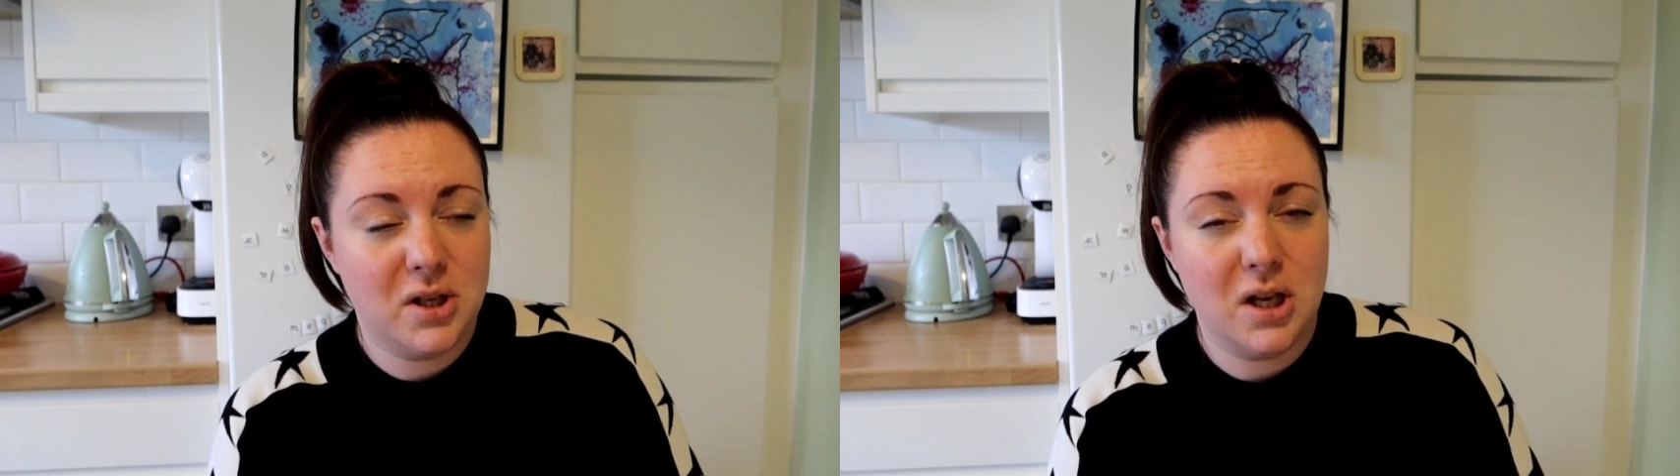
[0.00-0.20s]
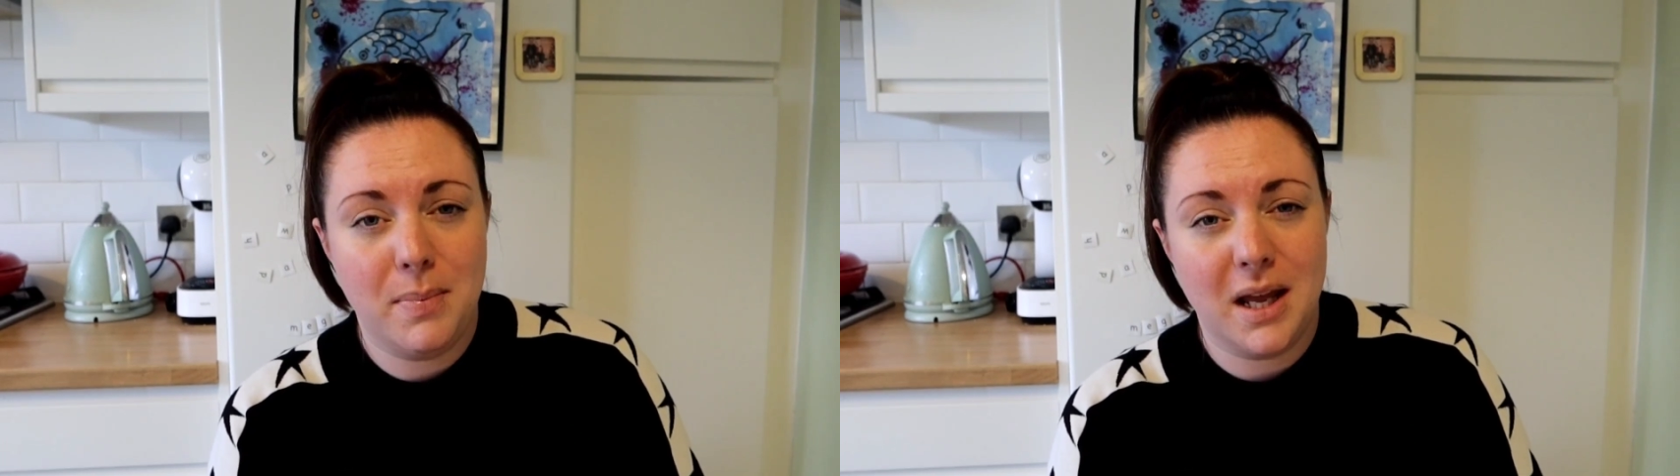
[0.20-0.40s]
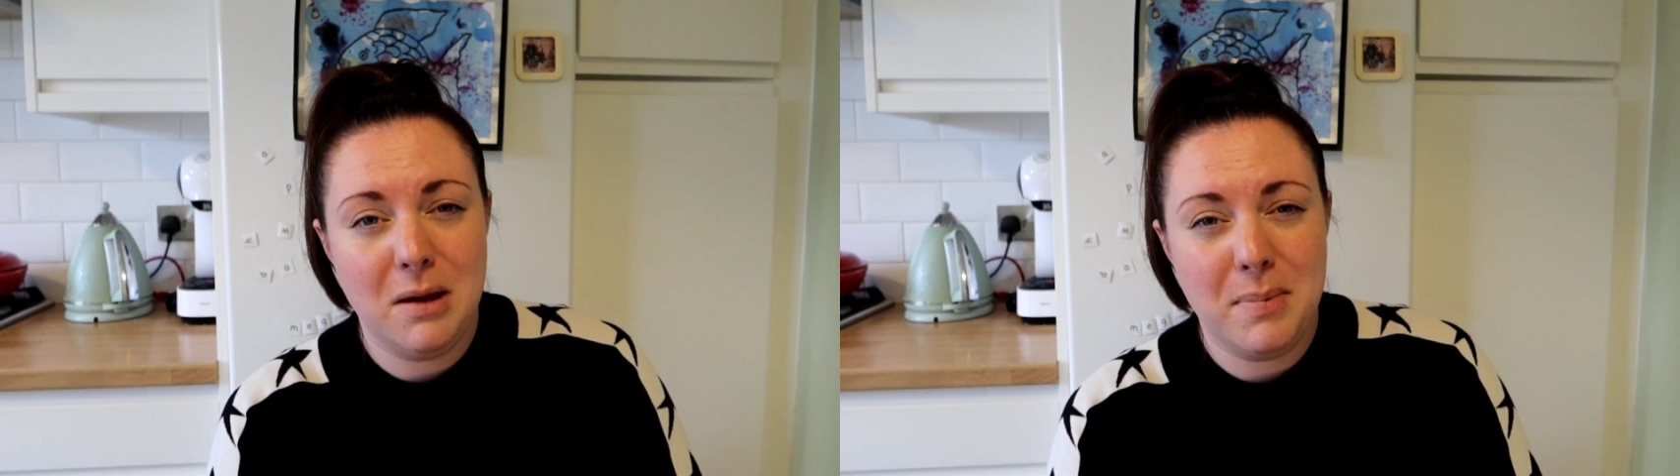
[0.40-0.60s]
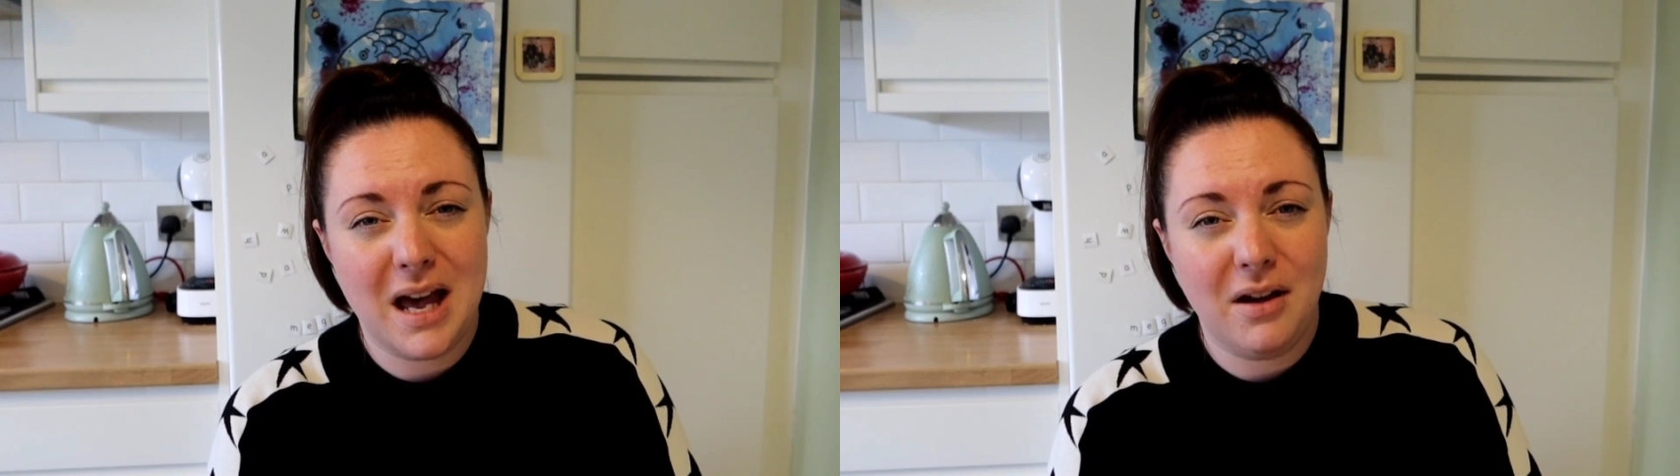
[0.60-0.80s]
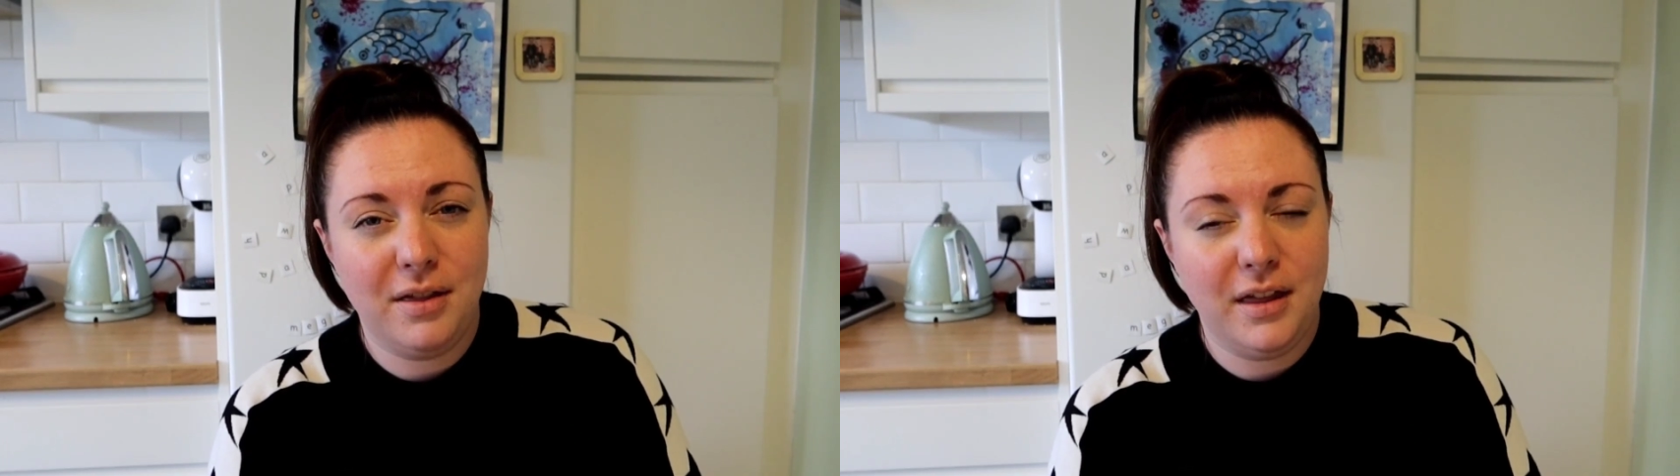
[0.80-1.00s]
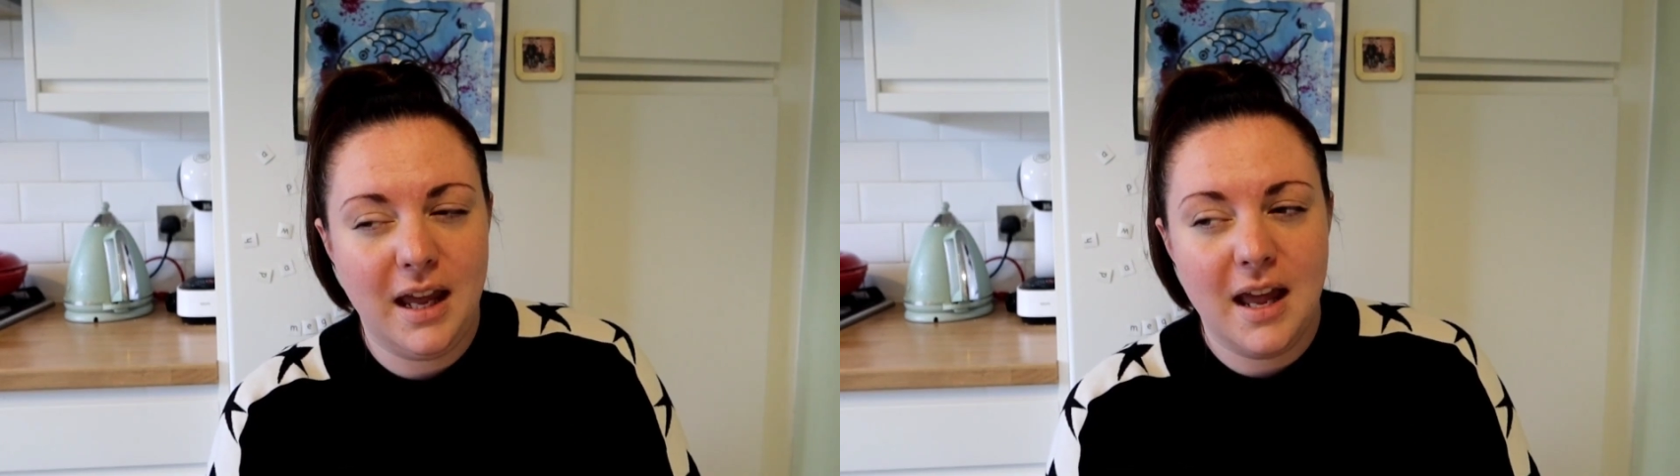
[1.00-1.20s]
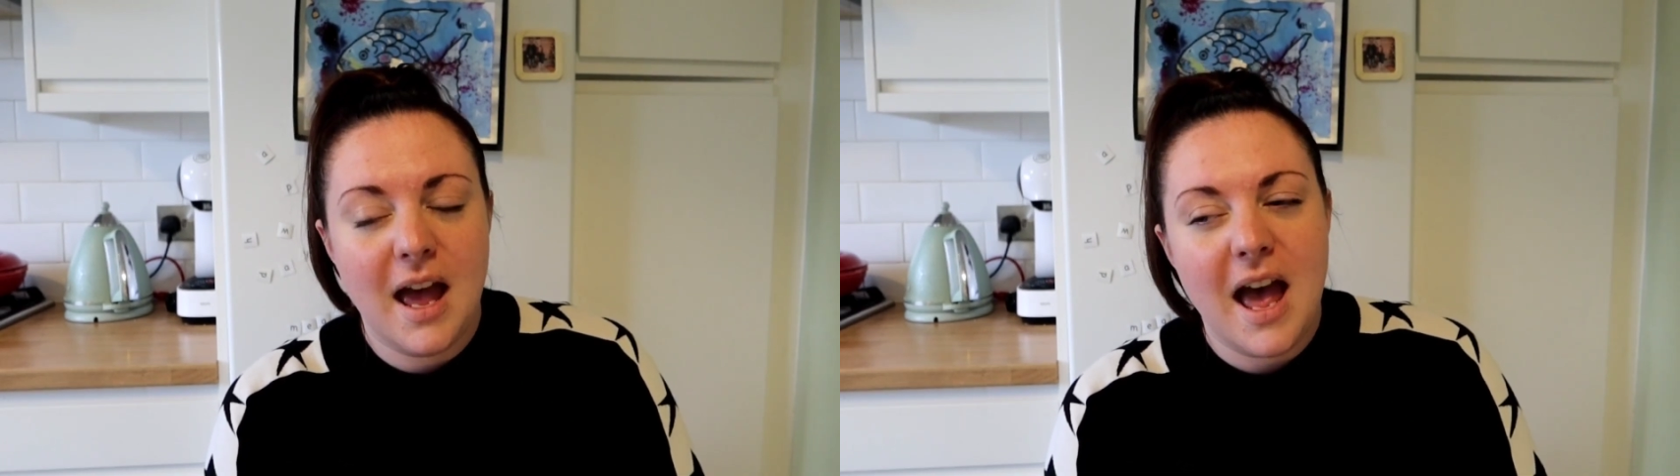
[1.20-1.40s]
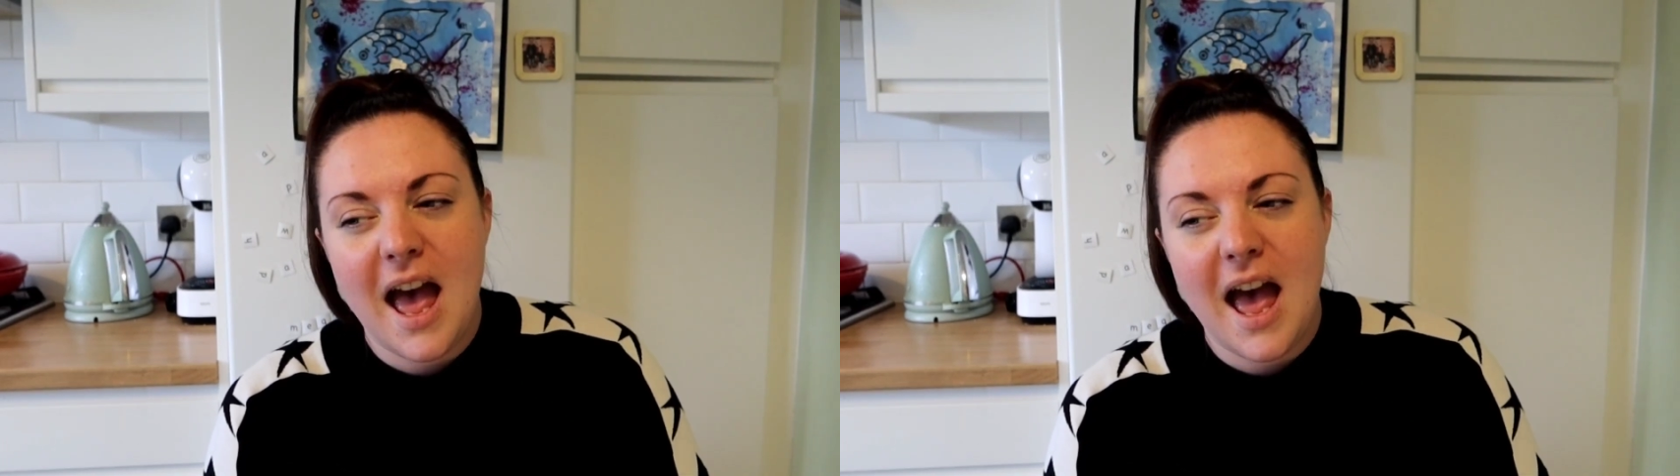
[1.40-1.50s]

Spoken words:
it cheap and keep it healthy.